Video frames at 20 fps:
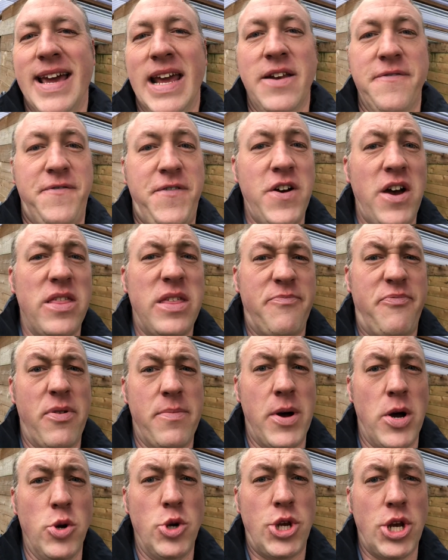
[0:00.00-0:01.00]
In further
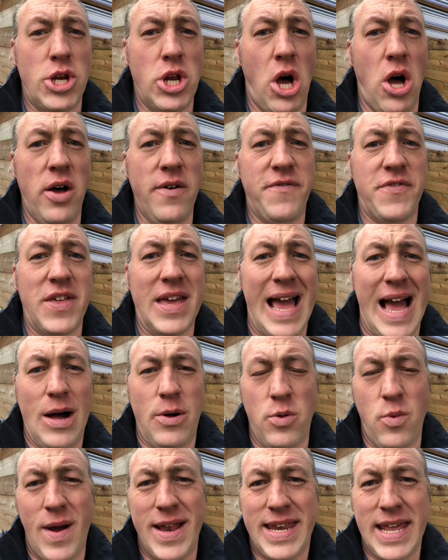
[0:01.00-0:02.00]
promotion of the
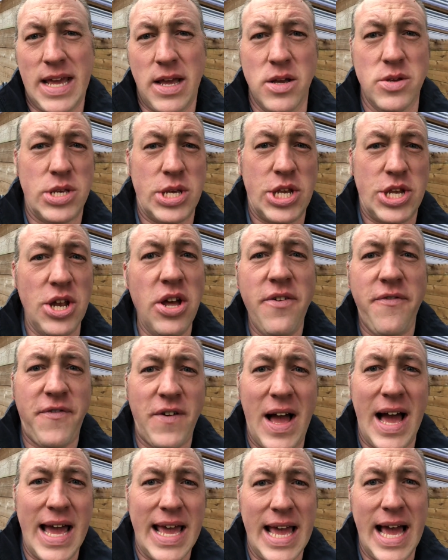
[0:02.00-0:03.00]
Owl Wedding stuff,
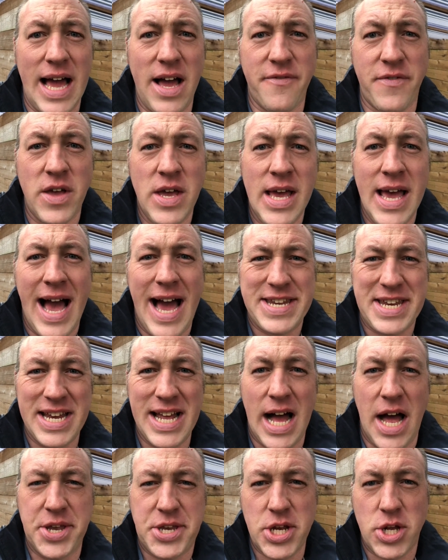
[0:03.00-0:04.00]
I have had an
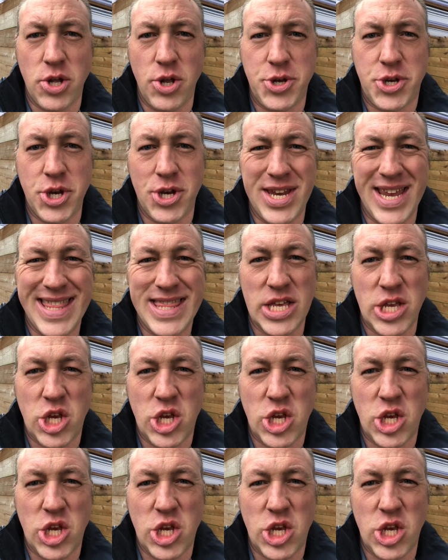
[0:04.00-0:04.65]
article done in the